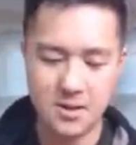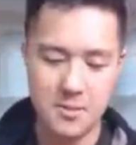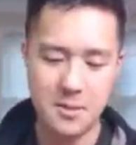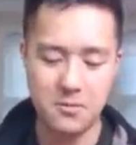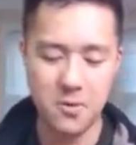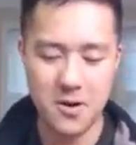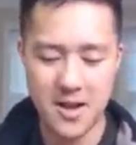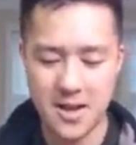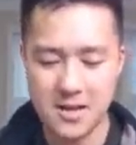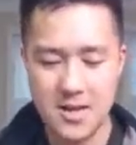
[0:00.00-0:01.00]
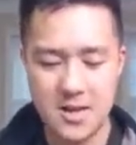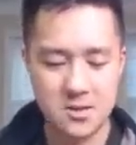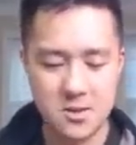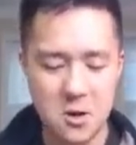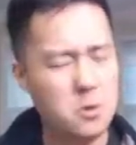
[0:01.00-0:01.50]
them out beforehand.
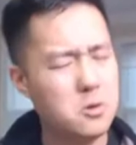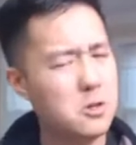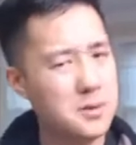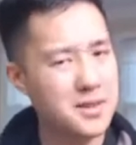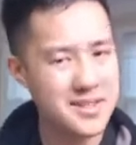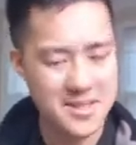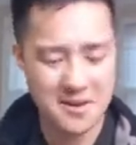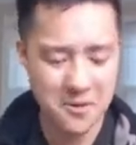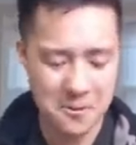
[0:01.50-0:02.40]
So a little bit less than a full